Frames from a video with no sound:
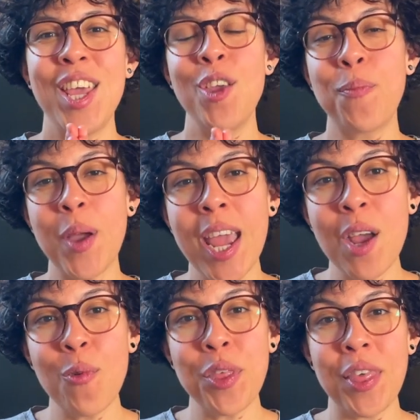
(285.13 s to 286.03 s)
You pay
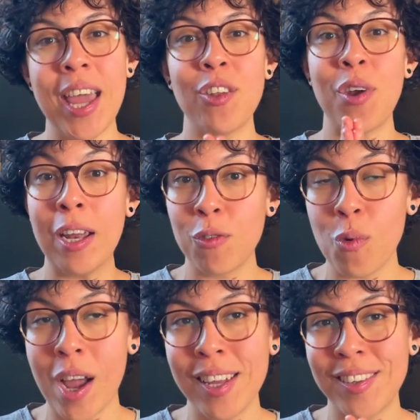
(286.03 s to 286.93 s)
with that
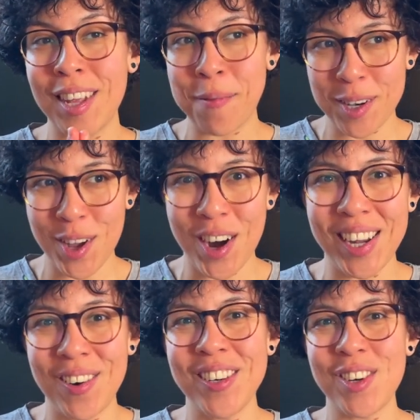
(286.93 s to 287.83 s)
TransferWise debit card
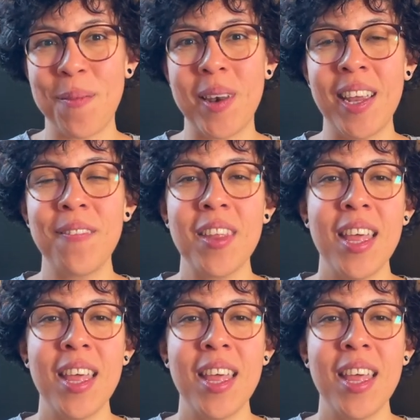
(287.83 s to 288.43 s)
here in Germany.